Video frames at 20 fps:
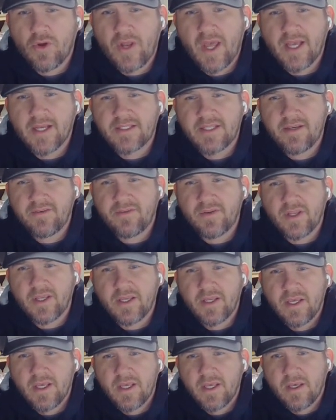
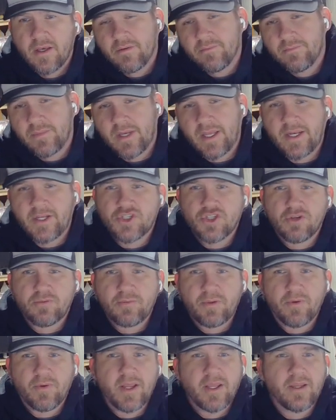activity, and it should
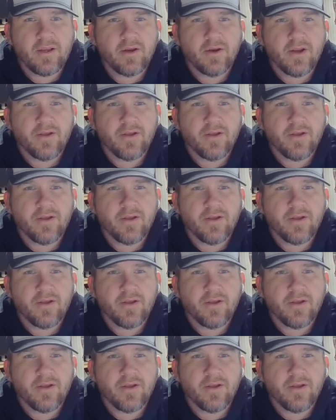be right here.